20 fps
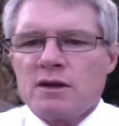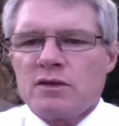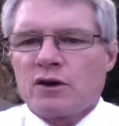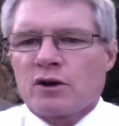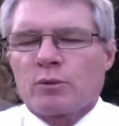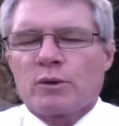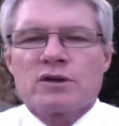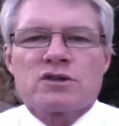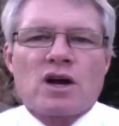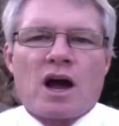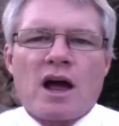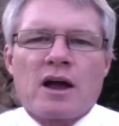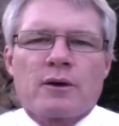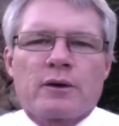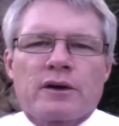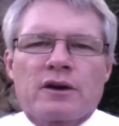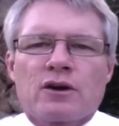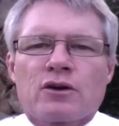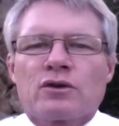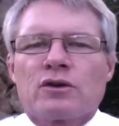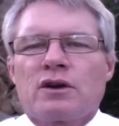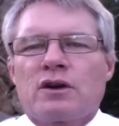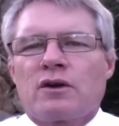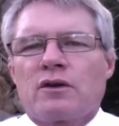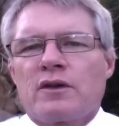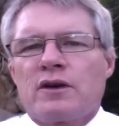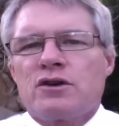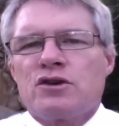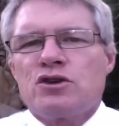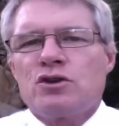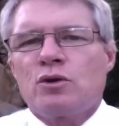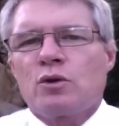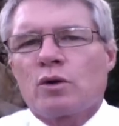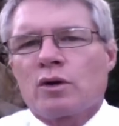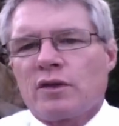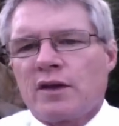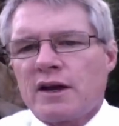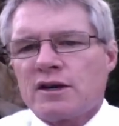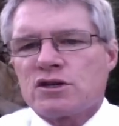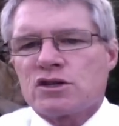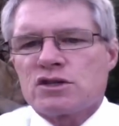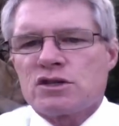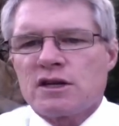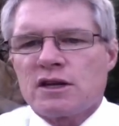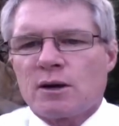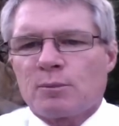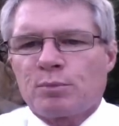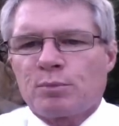they're retiring earlier than you, or they just need a